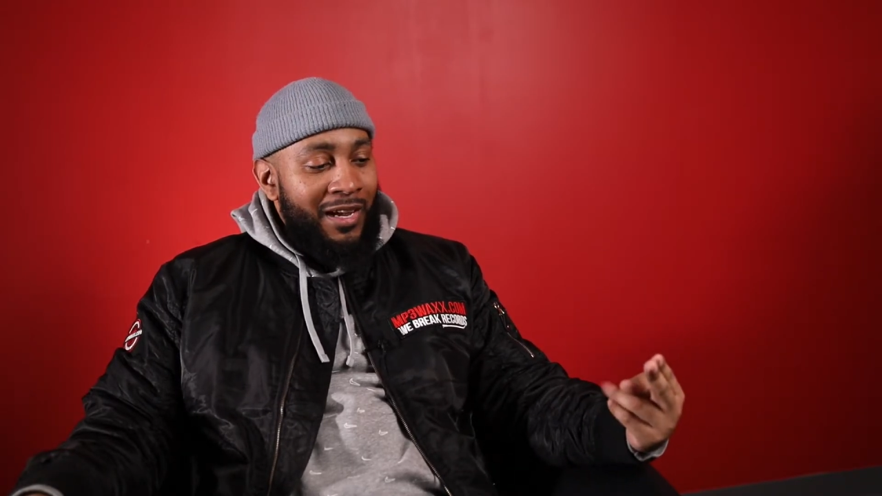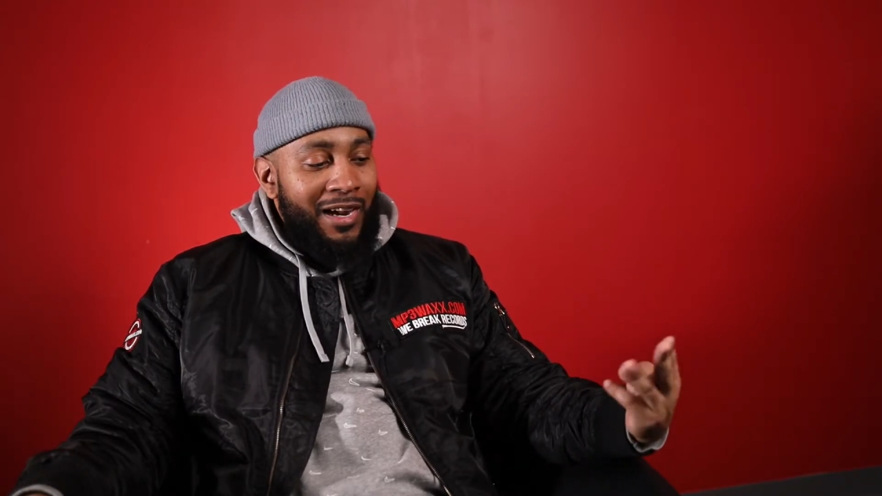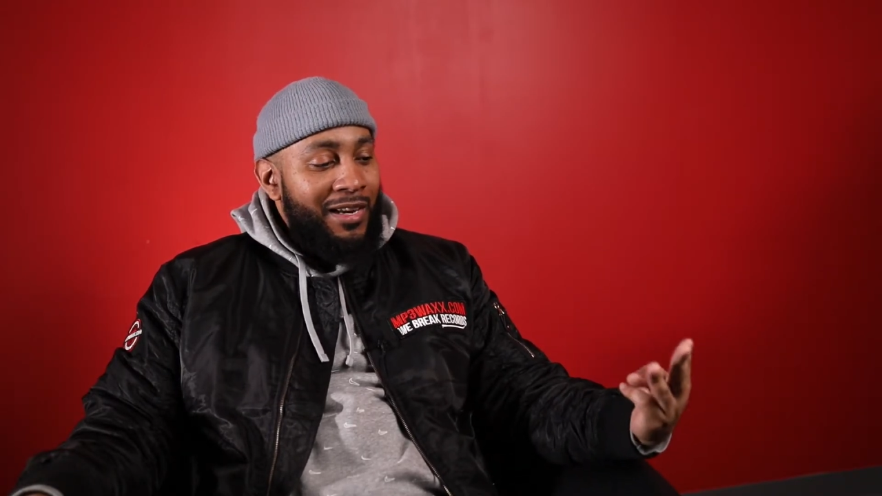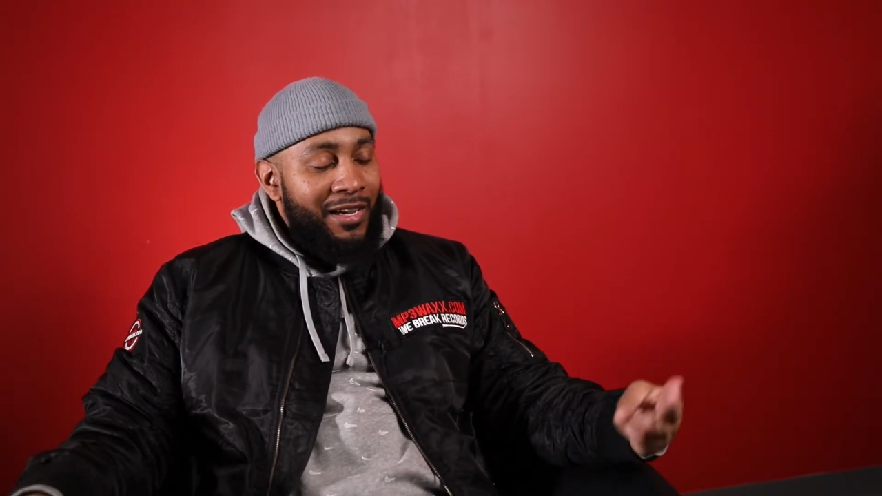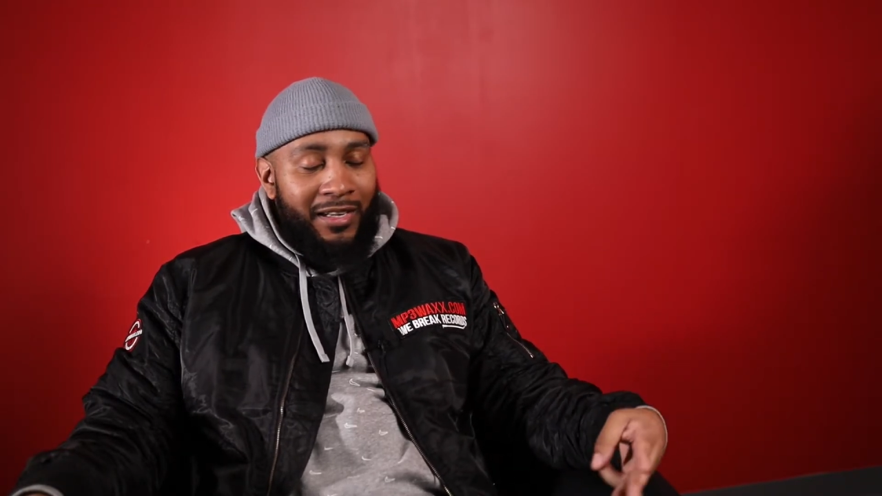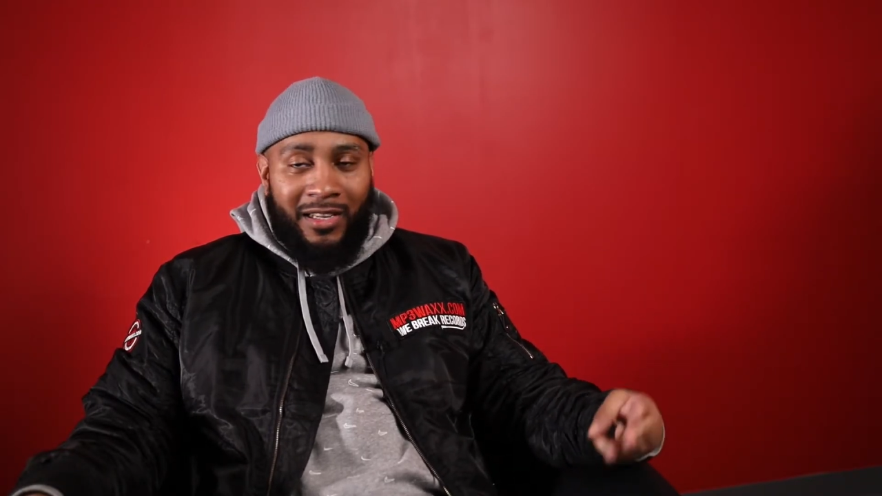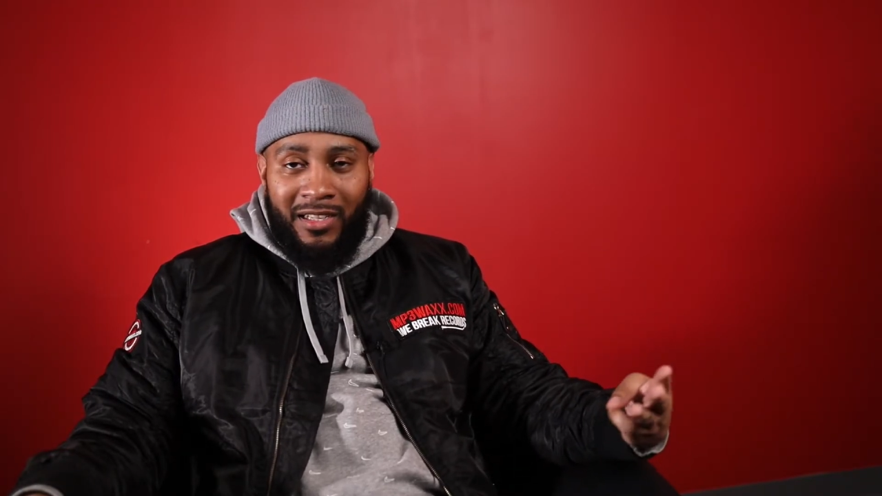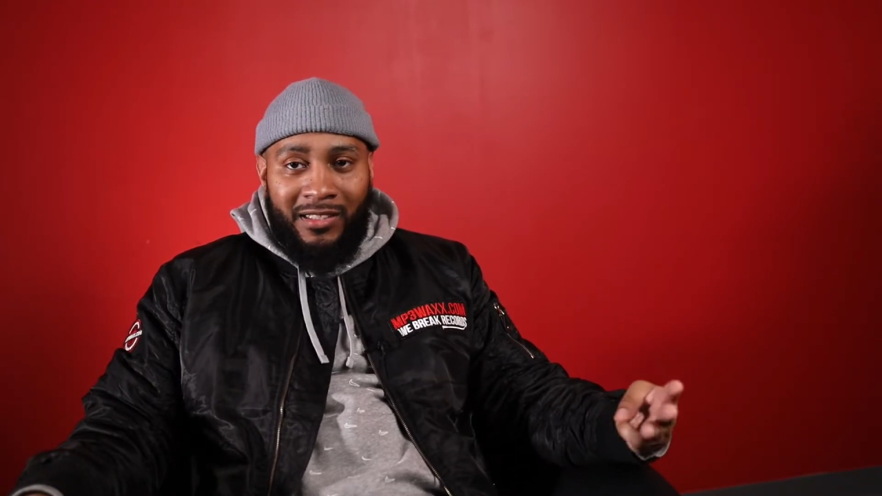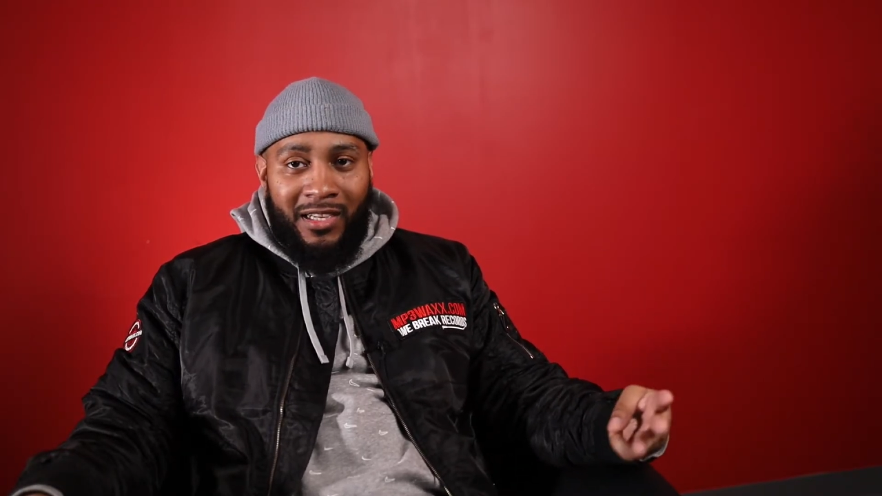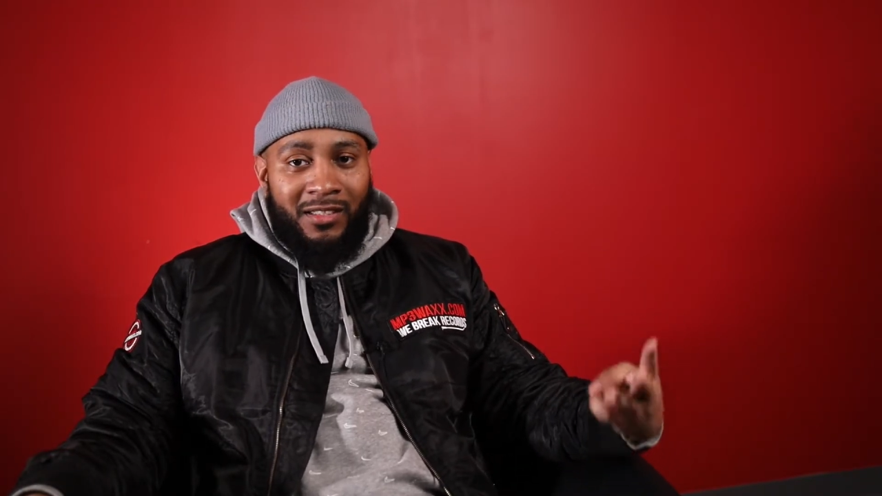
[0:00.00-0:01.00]
Any other
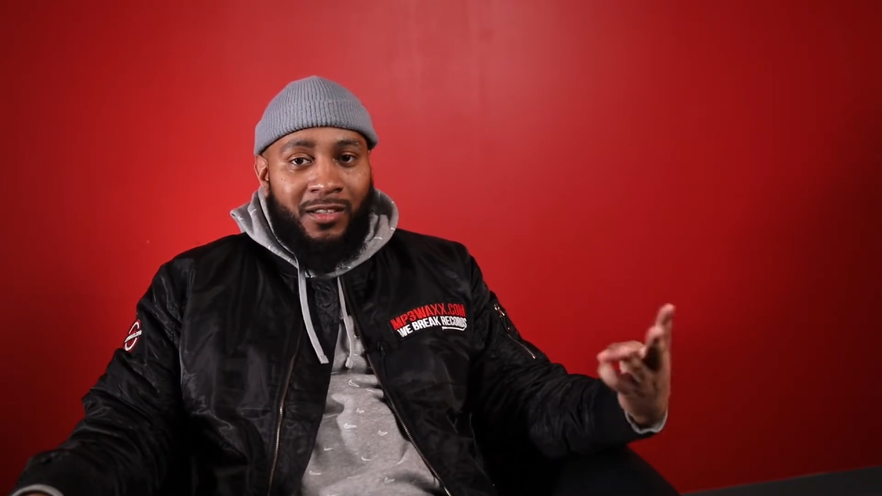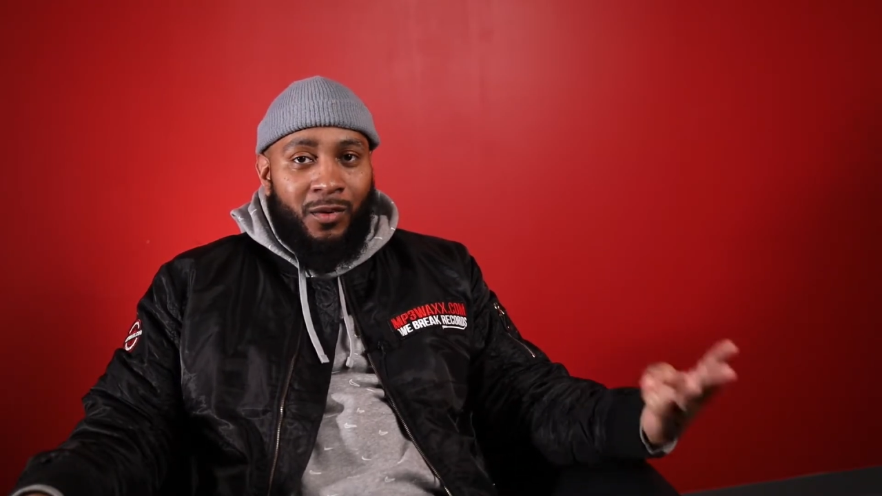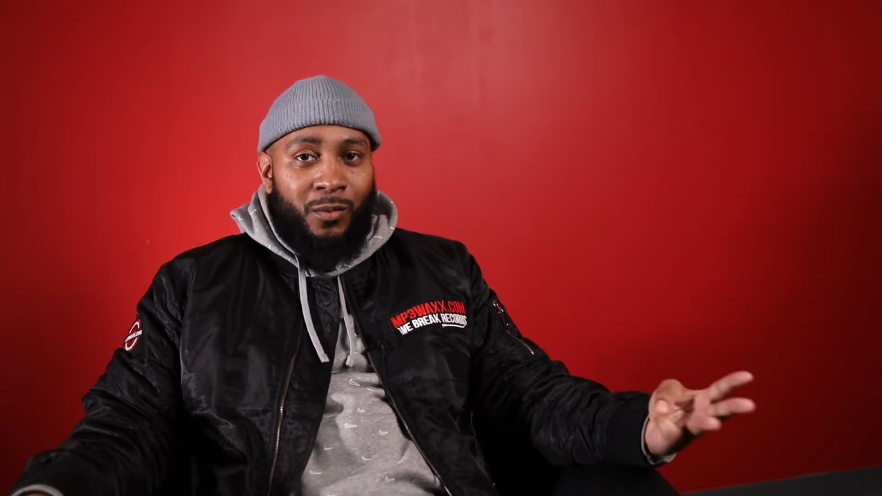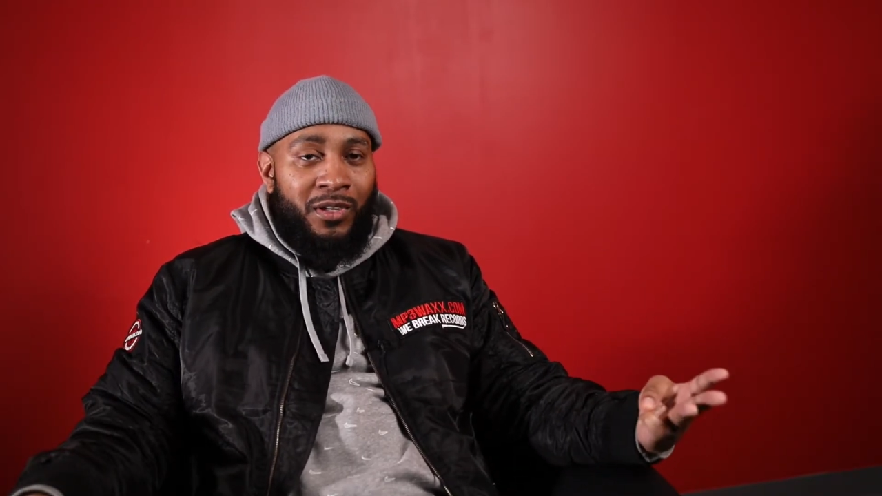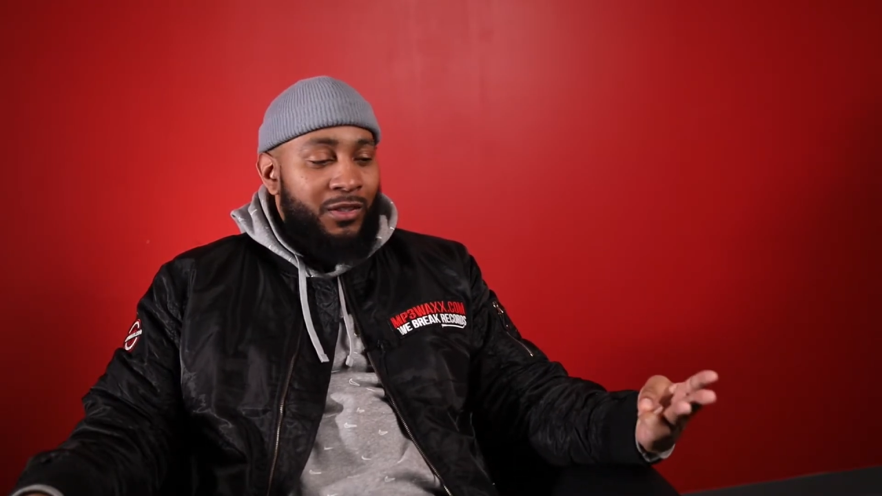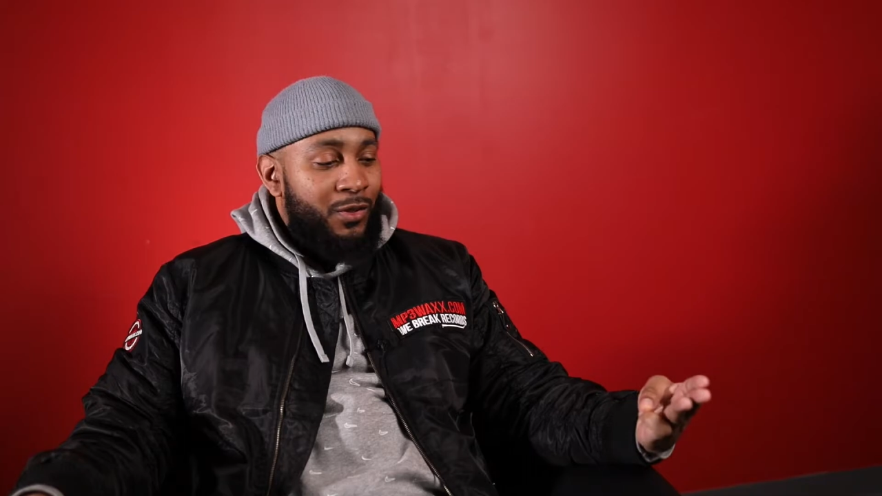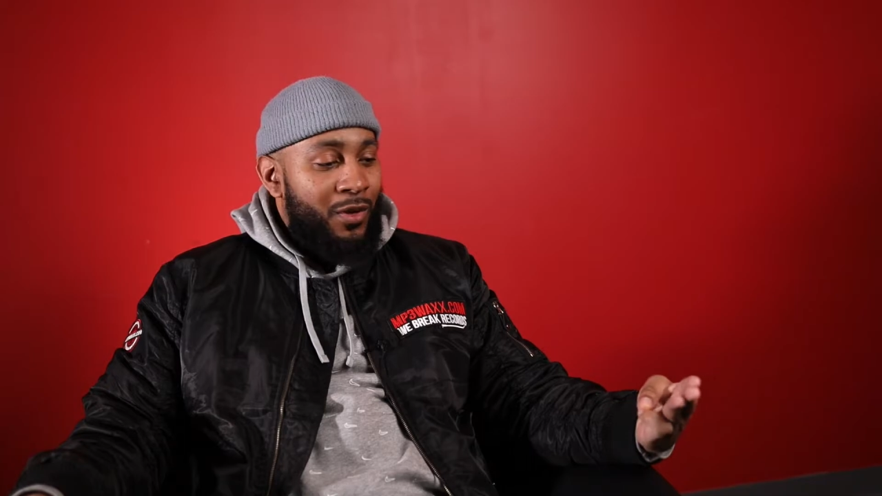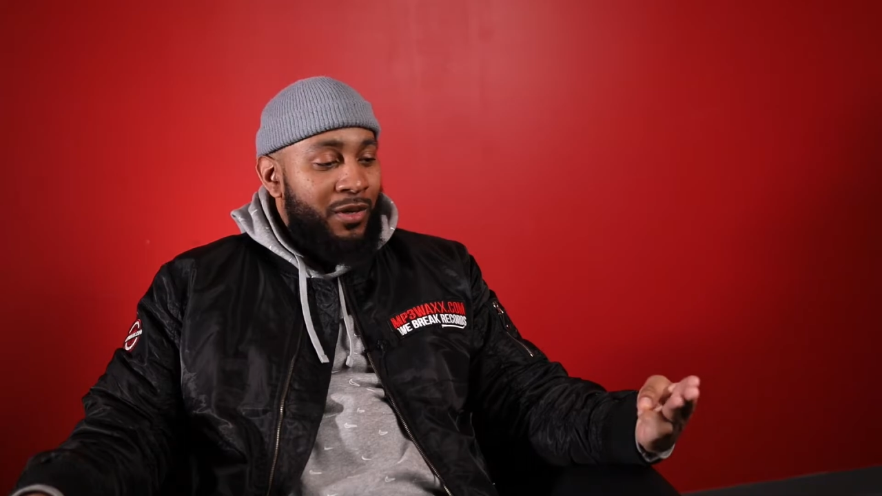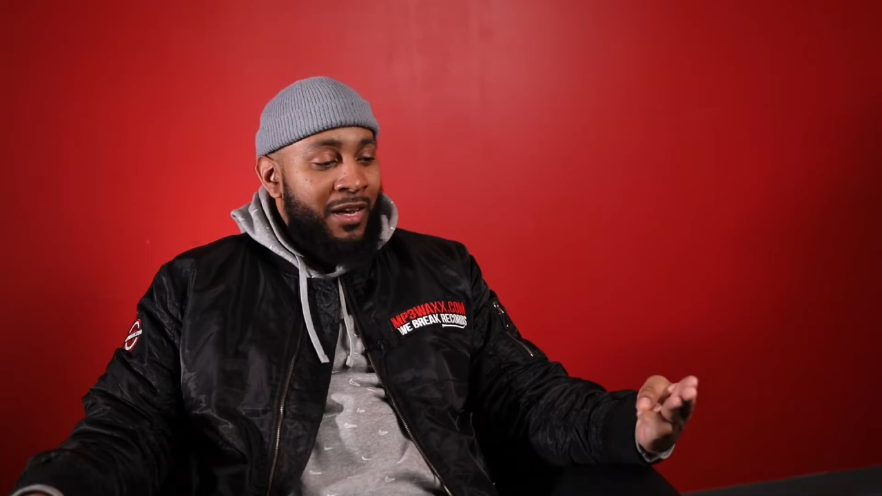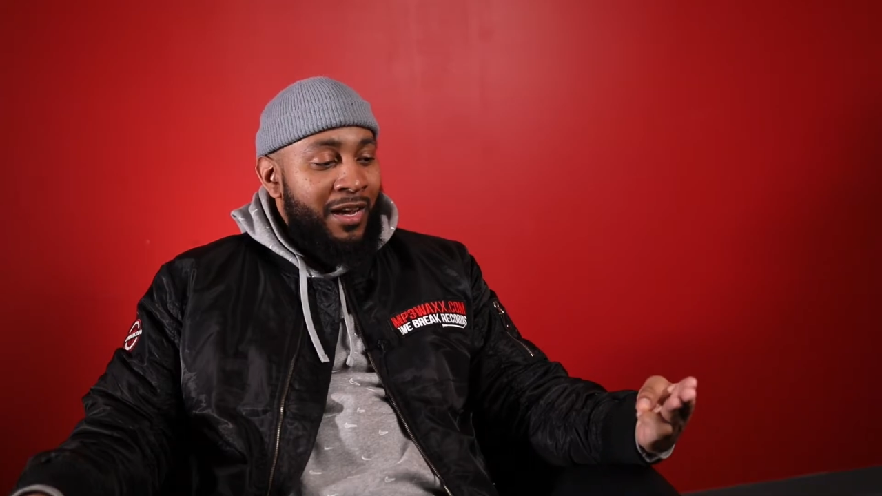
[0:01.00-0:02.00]
D Js, good
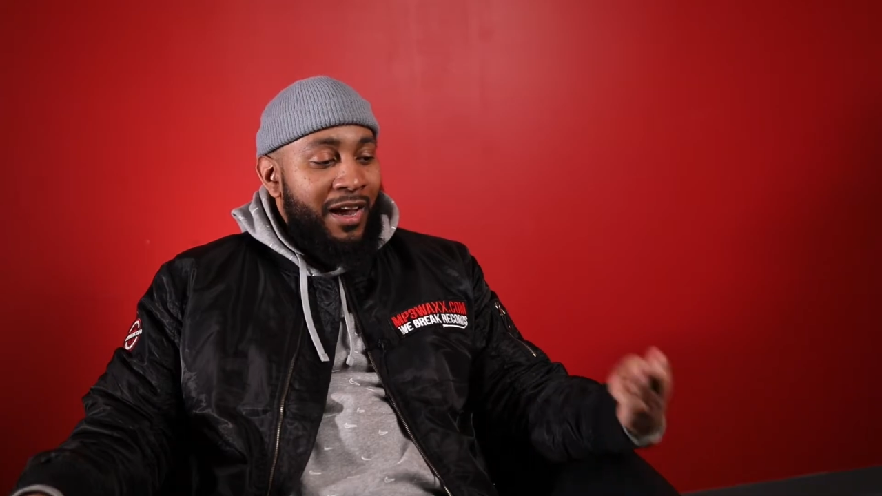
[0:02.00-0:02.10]
resource.